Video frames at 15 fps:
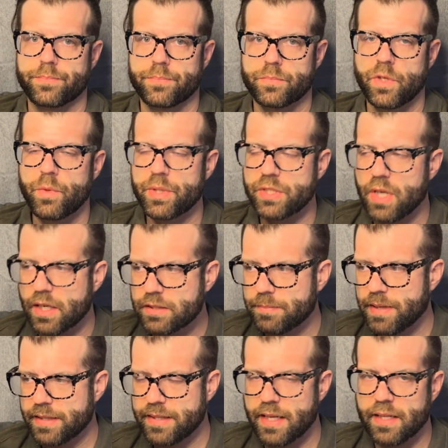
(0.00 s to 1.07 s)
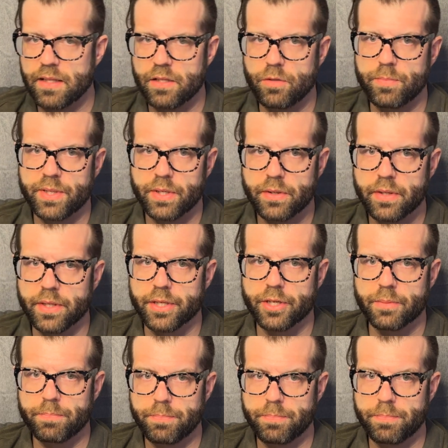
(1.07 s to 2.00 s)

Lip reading: Well, we talked about that a little bit earlier,